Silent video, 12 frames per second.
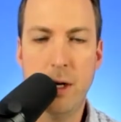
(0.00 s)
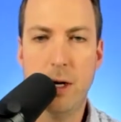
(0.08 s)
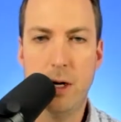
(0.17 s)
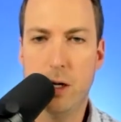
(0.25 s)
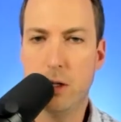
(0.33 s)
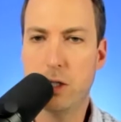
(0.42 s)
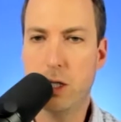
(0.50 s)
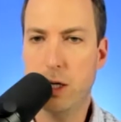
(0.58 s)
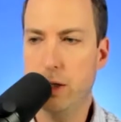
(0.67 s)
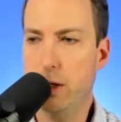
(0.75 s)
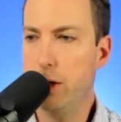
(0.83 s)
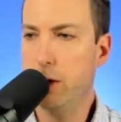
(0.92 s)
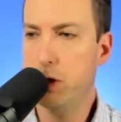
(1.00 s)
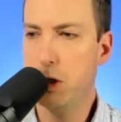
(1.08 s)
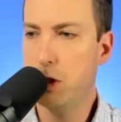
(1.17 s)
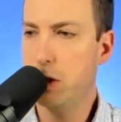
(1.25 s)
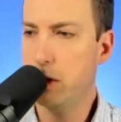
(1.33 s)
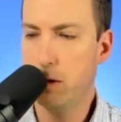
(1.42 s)
And all of a sudden, they're
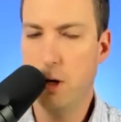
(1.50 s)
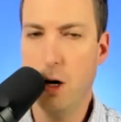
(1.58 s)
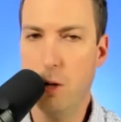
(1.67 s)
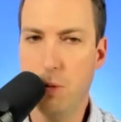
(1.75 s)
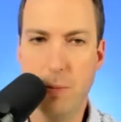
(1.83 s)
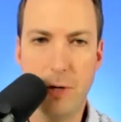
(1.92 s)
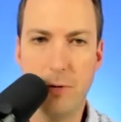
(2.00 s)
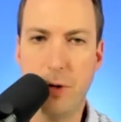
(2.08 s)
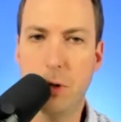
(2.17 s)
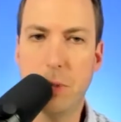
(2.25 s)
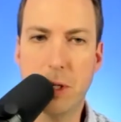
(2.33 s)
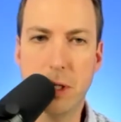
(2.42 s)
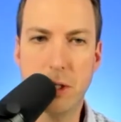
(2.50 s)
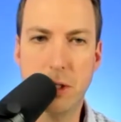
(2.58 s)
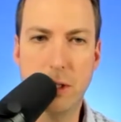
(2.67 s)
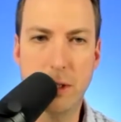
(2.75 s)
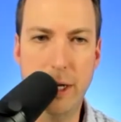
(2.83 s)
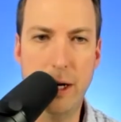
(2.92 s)
just all up in my grill because
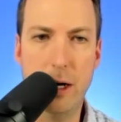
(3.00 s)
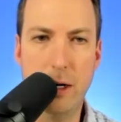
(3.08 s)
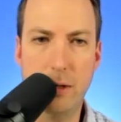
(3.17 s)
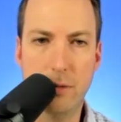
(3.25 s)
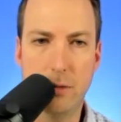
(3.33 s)
they are